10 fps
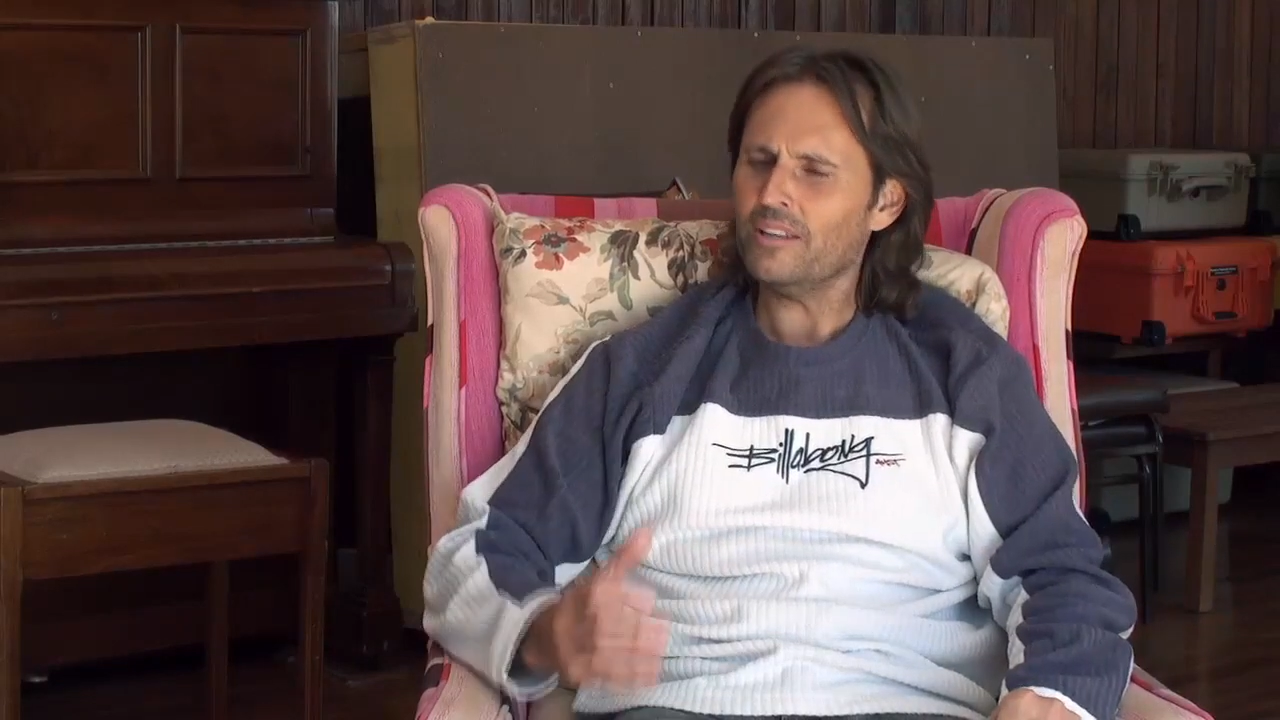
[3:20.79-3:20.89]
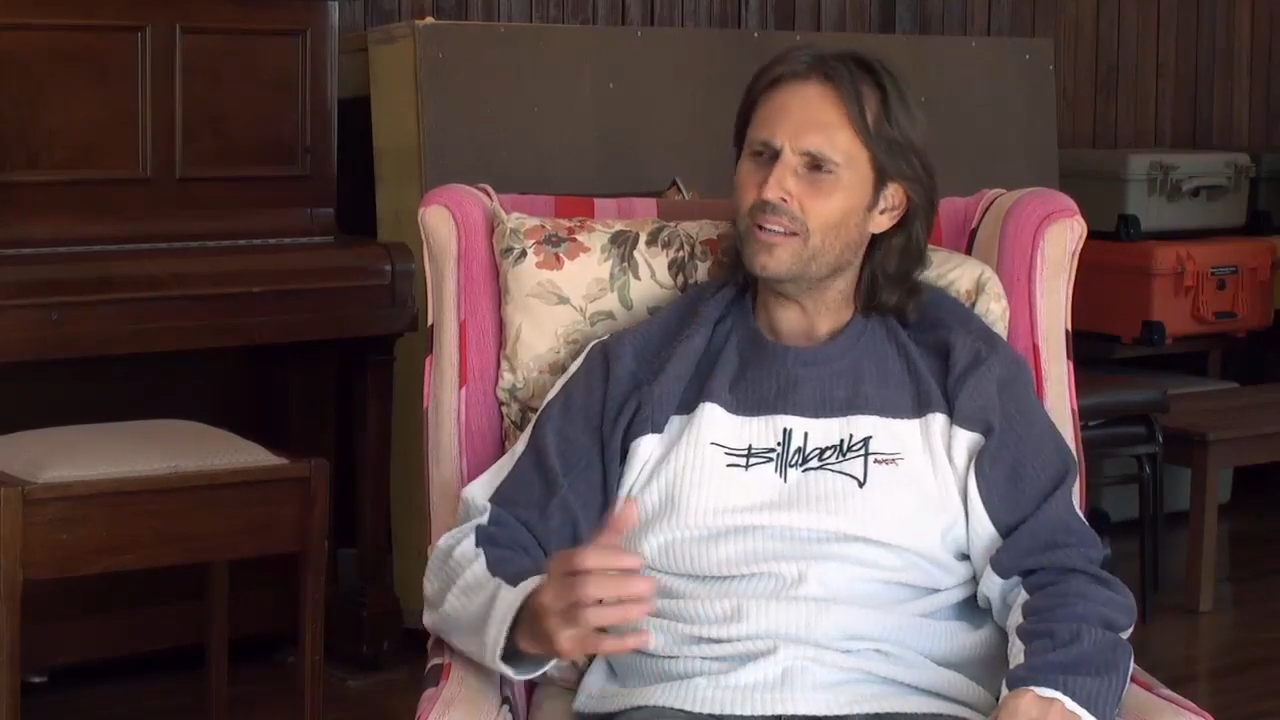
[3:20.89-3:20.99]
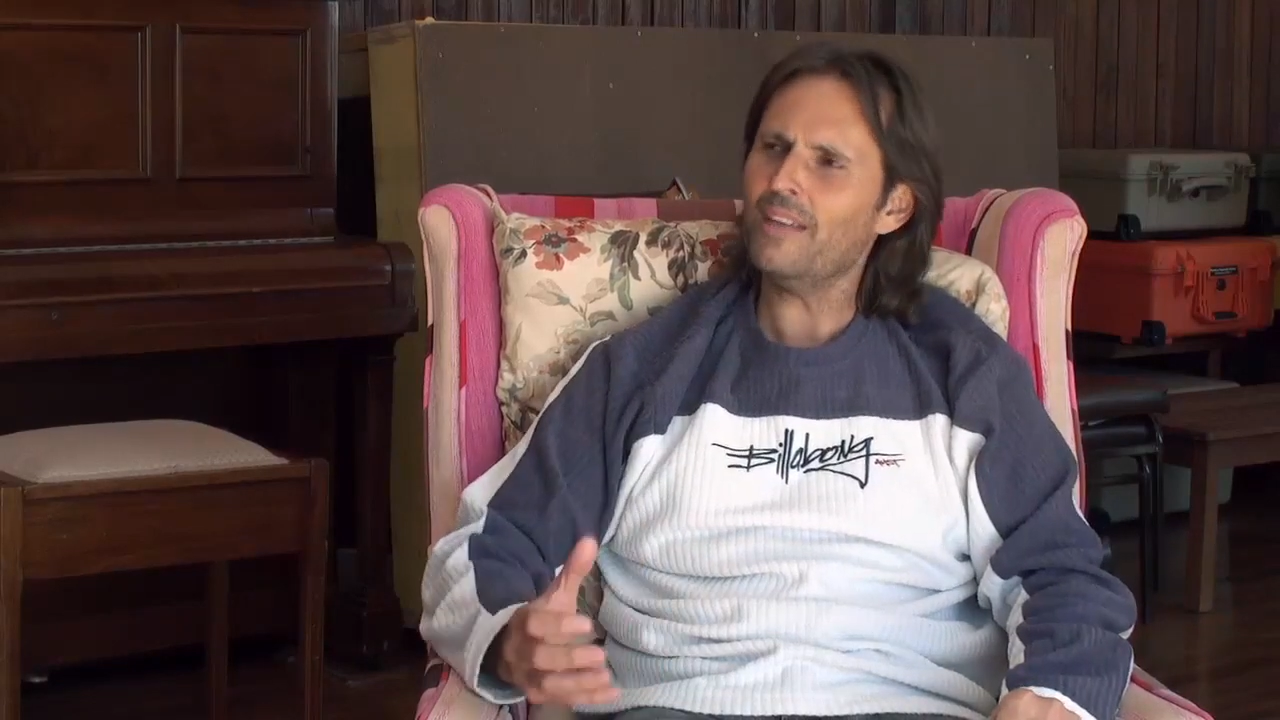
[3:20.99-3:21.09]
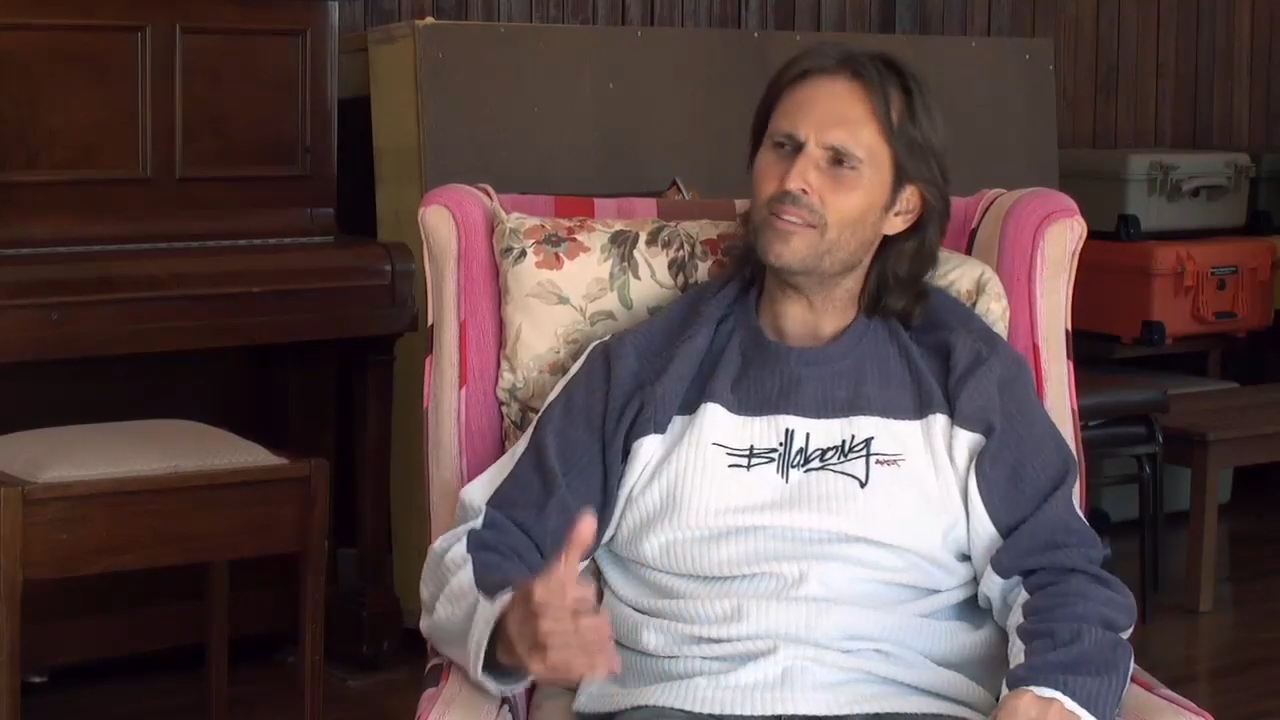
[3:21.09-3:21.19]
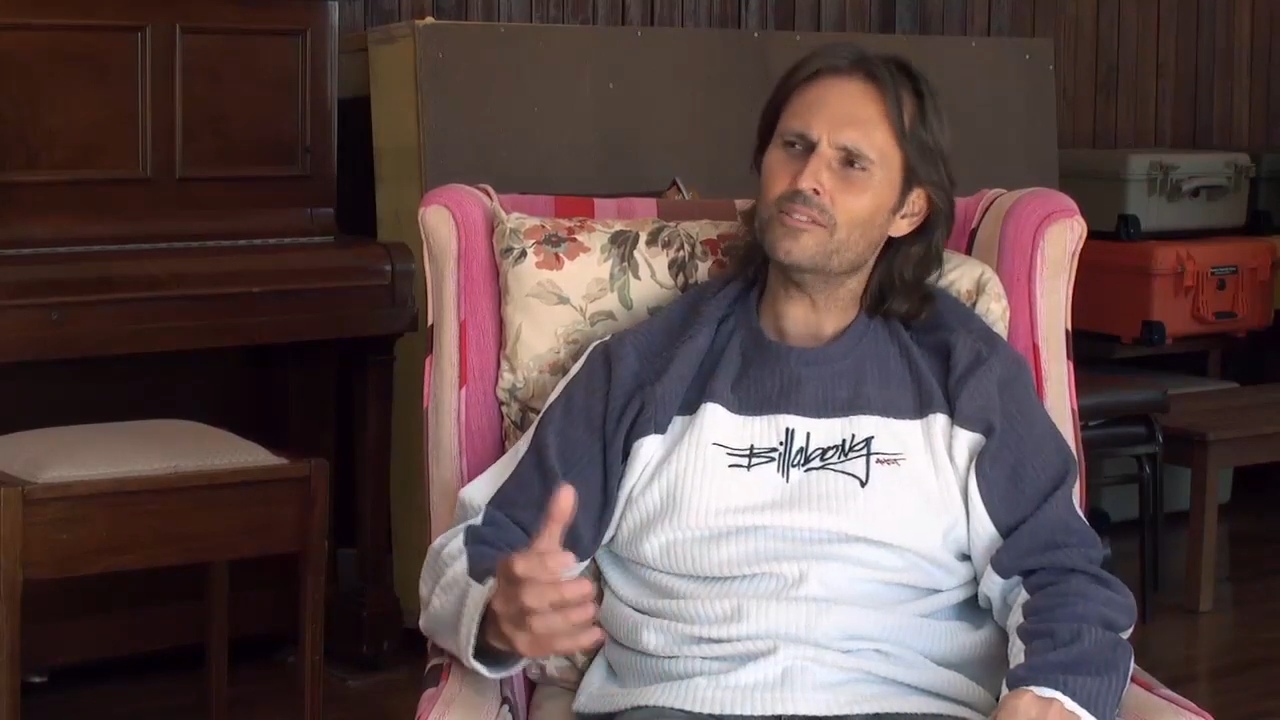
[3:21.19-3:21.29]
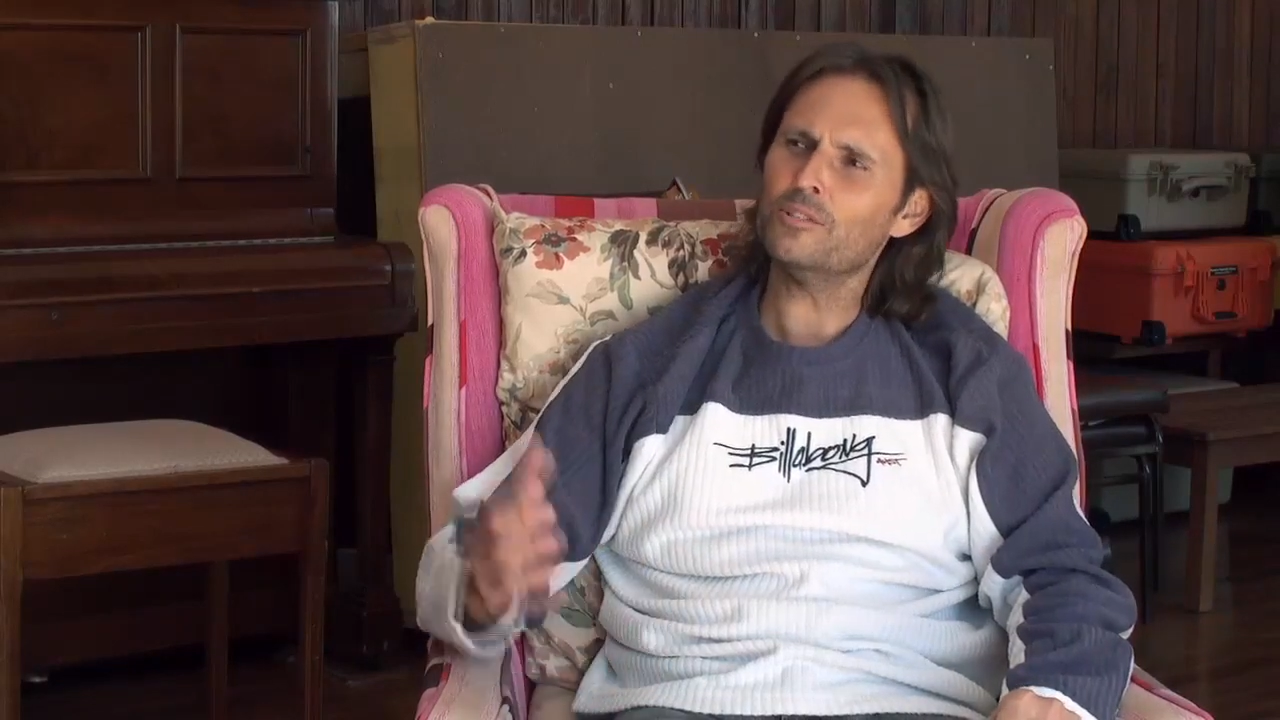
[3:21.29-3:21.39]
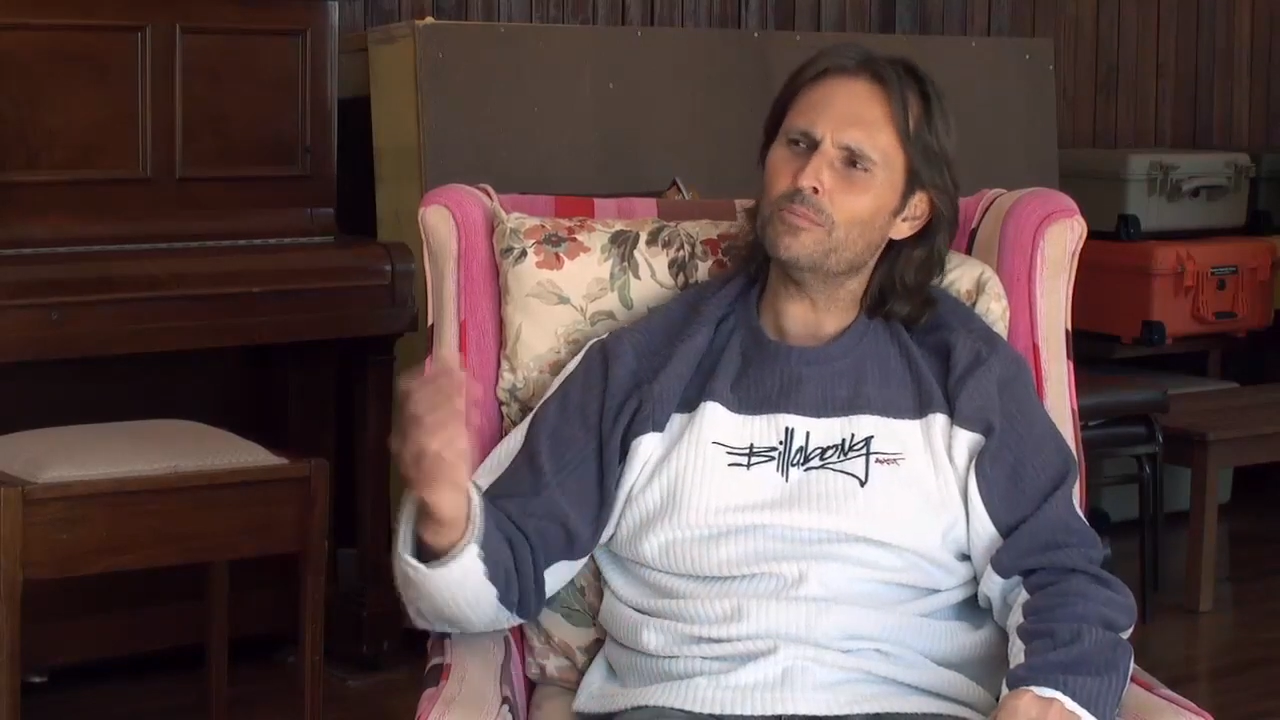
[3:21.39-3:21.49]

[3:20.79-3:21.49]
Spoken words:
another to